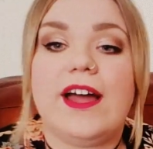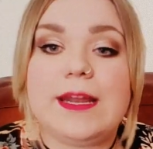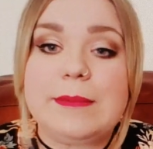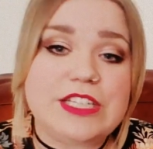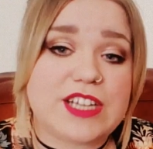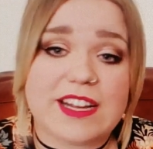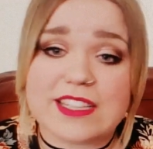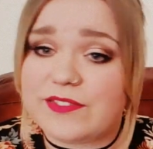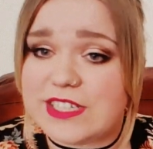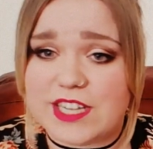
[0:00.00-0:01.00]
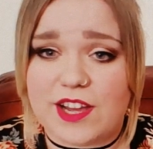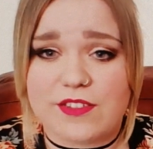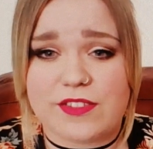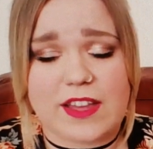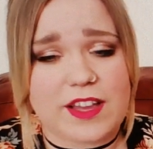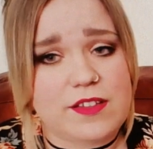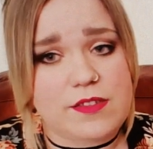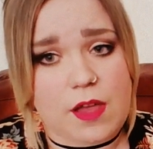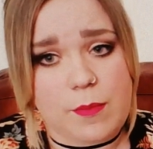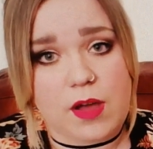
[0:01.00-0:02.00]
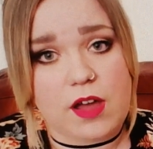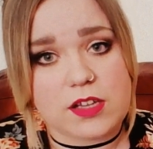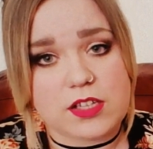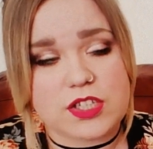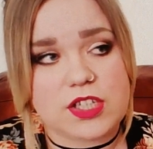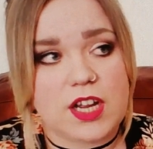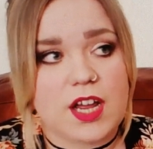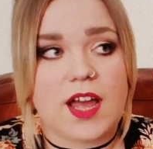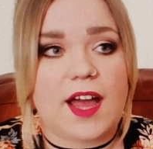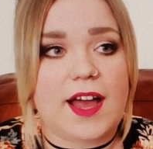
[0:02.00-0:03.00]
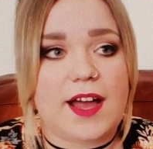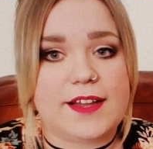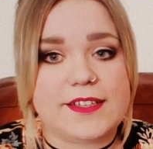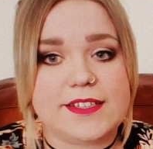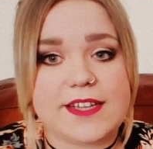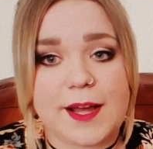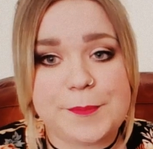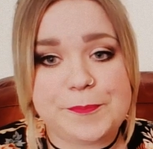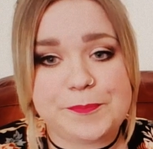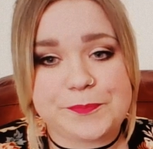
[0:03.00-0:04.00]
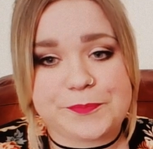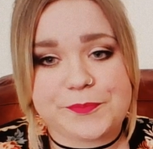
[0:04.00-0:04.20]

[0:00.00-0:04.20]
Anybody sharing the videos, thank you so much, and